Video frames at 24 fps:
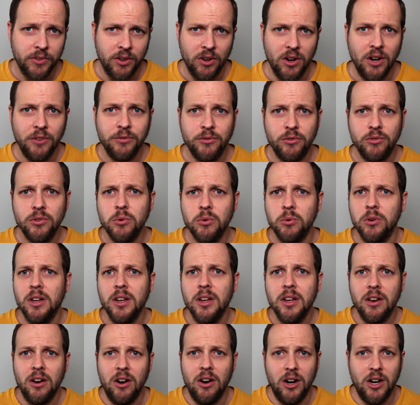After all,
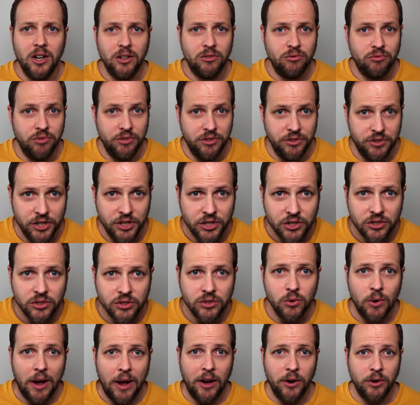our
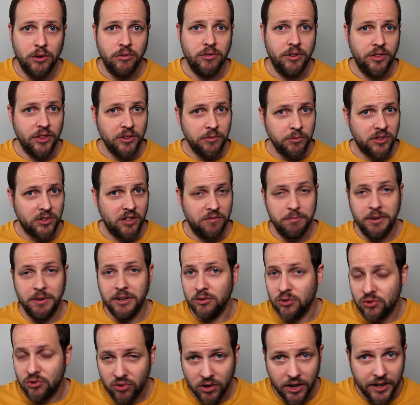traditional algorithms have been
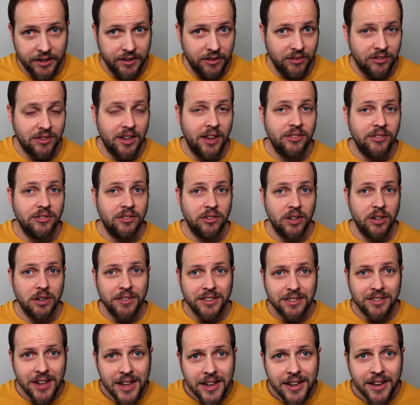tried and tested over
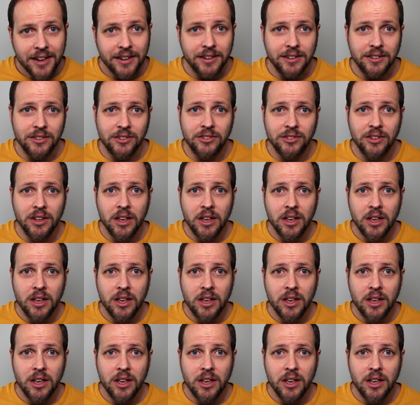decades.